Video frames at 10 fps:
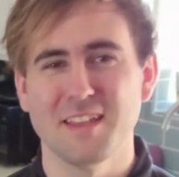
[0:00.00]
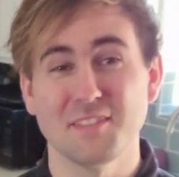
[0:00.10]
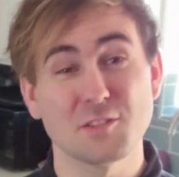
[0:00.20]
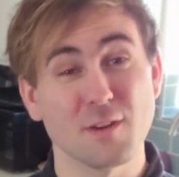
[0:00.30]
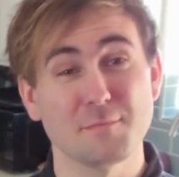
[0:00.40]

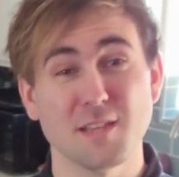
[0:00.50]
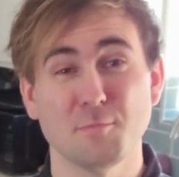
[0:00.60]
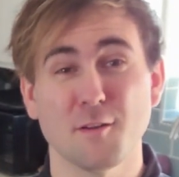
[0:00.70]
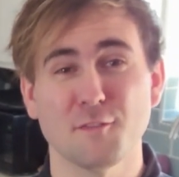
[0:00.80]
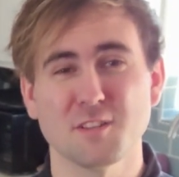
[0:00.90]
This wraps
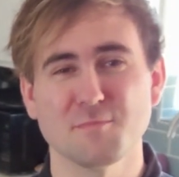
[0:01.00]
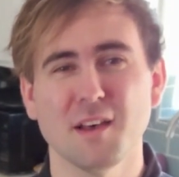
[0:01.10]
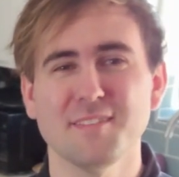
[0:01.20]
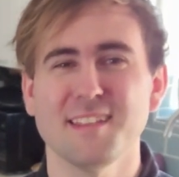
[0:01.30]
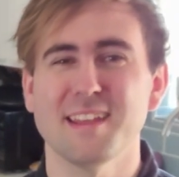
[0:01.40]
up our first
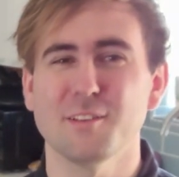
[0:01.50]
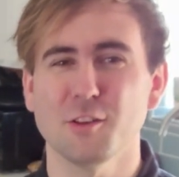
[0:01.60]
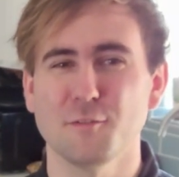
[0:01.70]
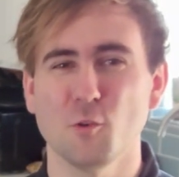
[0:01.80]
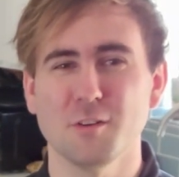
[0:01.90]
month, and I
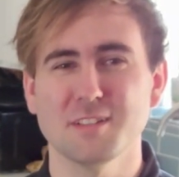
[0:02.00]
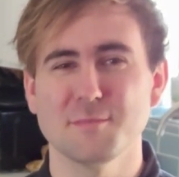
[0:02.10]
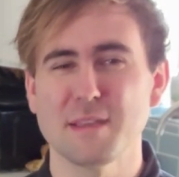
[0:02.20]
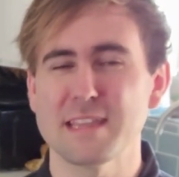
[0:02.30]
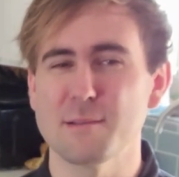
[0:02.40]
look forward
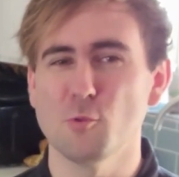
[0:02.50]
to making